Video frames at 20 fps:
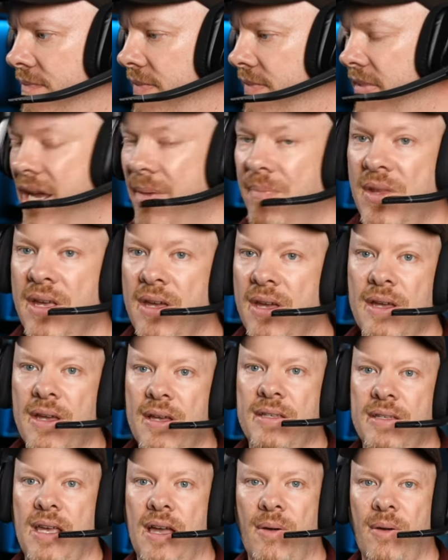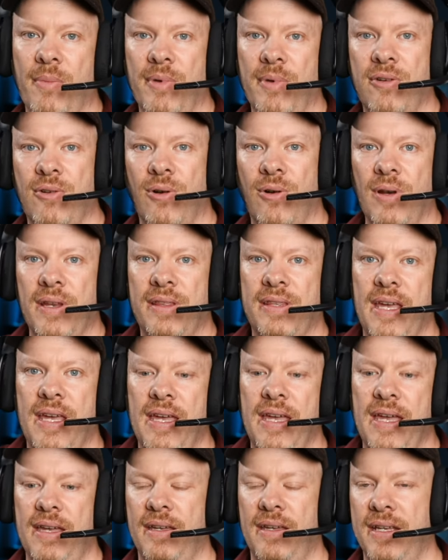Yep. So I'm going to call it
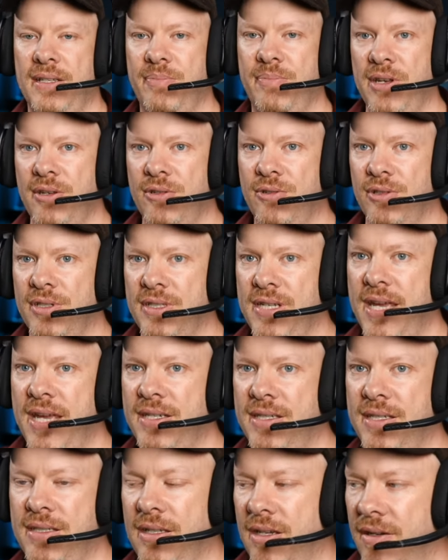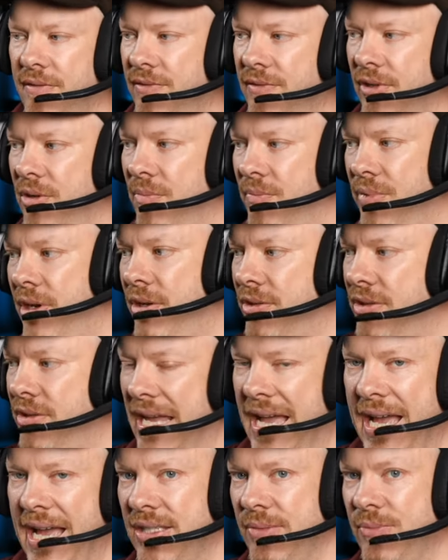there. It's been a good test of the computer. It
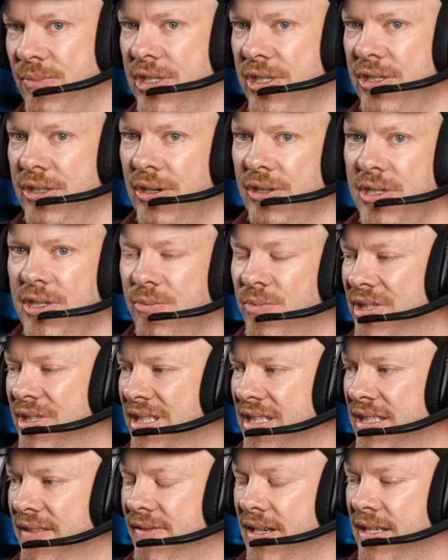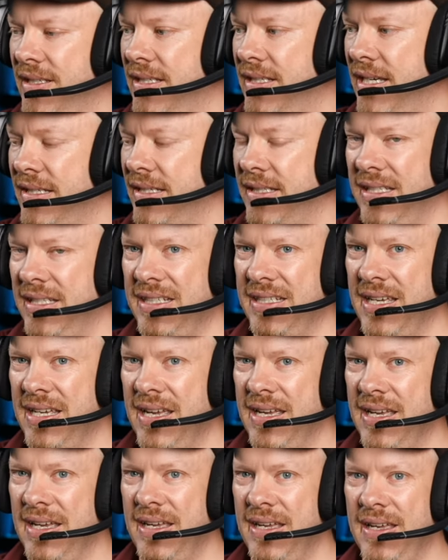hasn't restarted, which is fantastic.
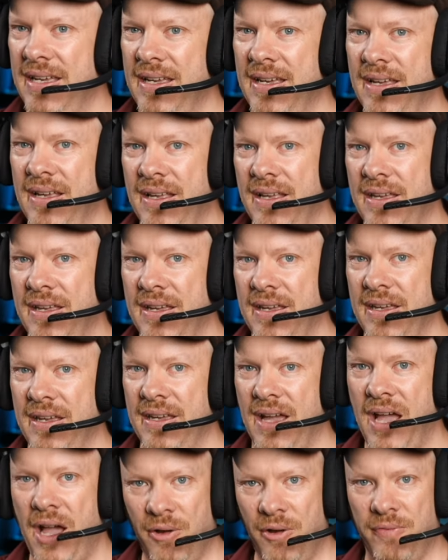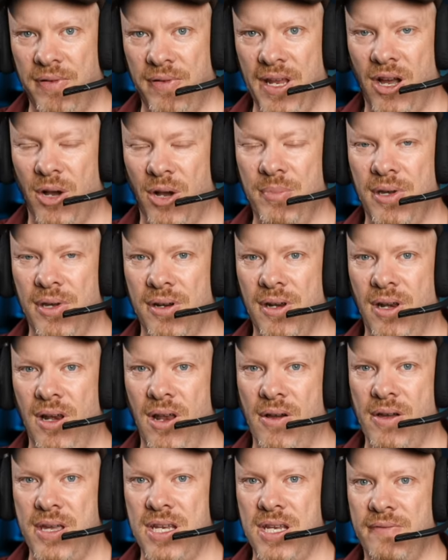Uh, hopefully, I'll be
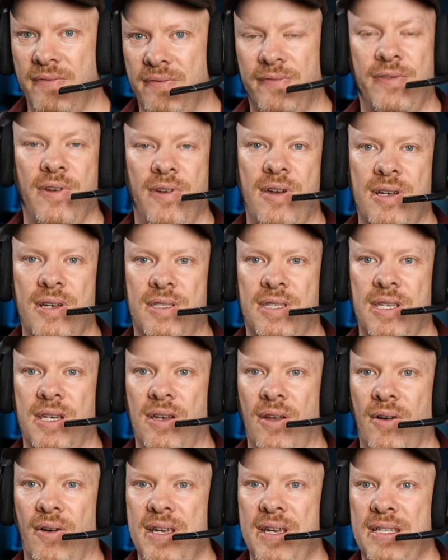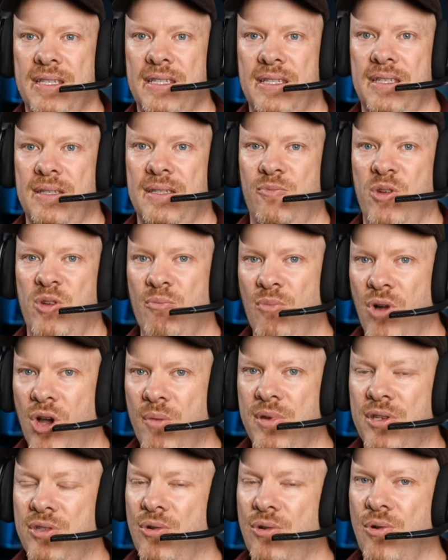online Thursday nights. We might
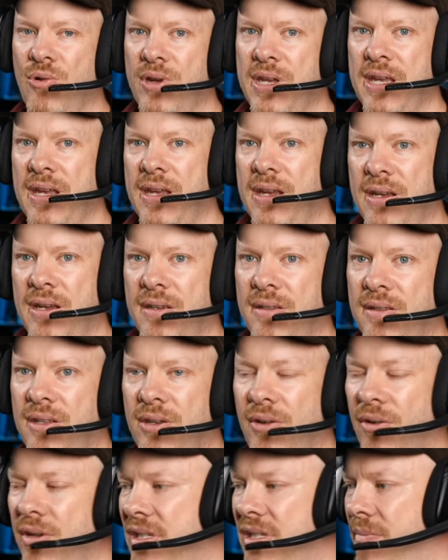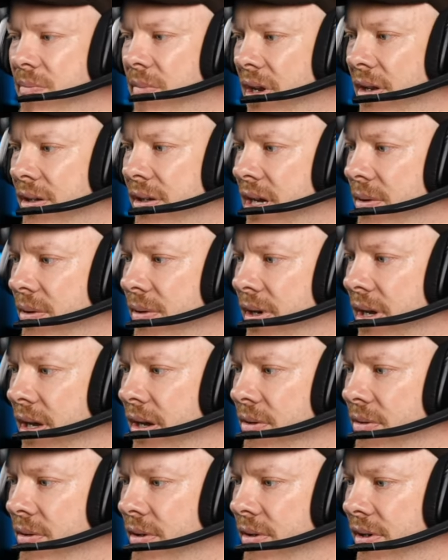be talking the 90 mil. I don't
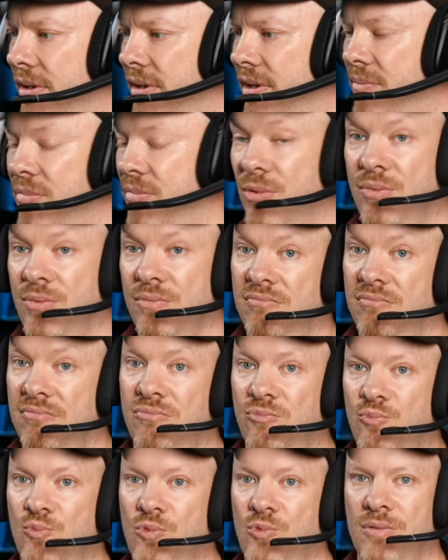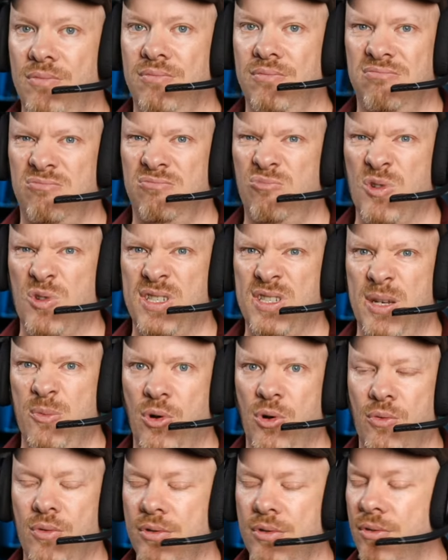know, um, but we'll we'll see
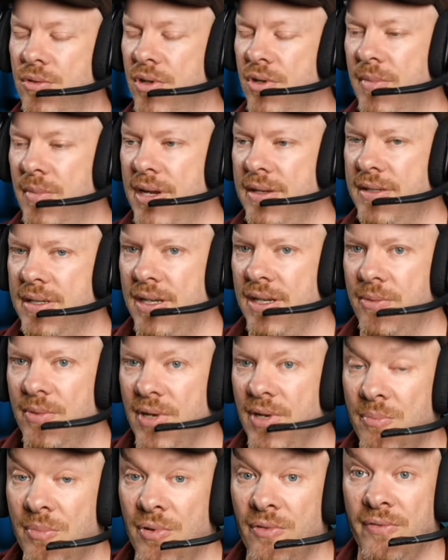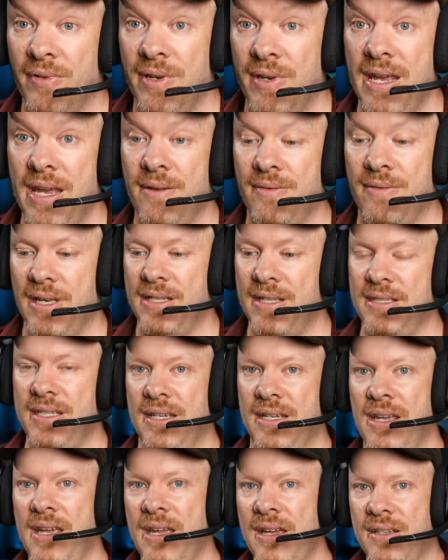what we'll talk about anyway. But for now, that's
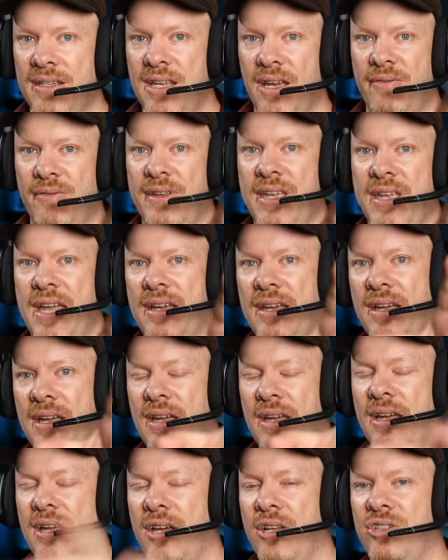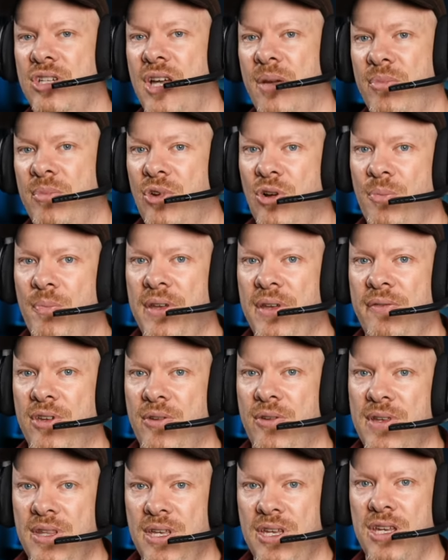it. Don't forget, check me up if you're
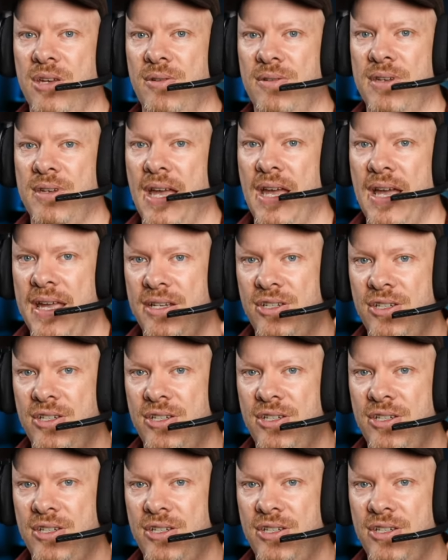in the UK.